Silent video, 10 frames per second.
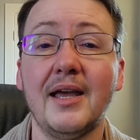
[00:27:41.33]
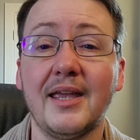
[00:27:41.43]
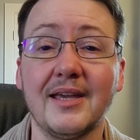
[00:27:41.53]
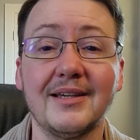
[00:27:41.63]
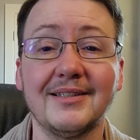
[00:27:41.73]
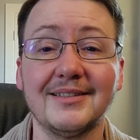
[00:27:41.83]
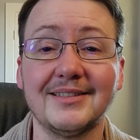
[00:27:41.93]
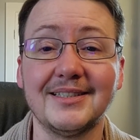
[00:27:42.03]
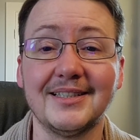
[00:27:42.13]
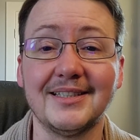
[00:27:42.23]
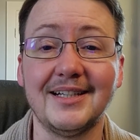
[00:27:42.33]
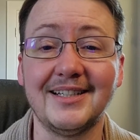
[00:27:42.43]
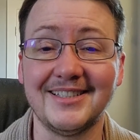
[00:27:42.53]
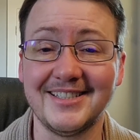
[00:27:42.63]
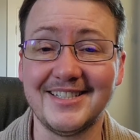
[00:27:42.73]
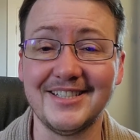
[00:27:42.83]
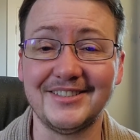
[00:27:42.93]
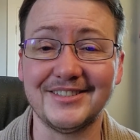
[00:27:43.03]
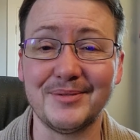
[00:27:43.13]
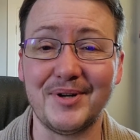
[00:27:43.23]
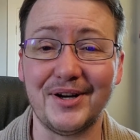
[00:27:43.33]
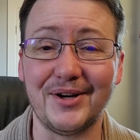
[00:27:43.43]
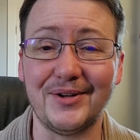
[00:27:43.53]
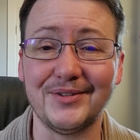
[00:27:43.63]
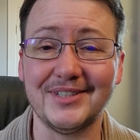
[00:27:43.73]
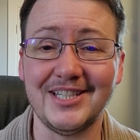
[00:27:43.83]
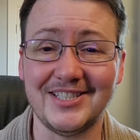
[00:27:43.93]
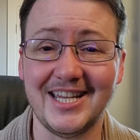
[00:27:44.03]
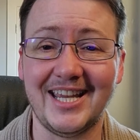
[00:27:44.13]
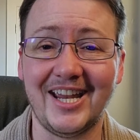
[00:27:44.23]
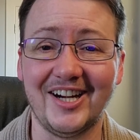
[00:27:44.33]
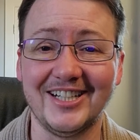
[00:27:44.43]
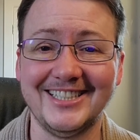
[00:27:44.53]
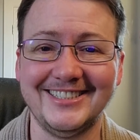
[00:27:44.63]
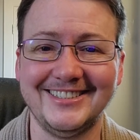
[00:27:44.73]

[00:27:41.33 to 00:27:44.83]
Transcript: And uh, until tomorrow, you take care.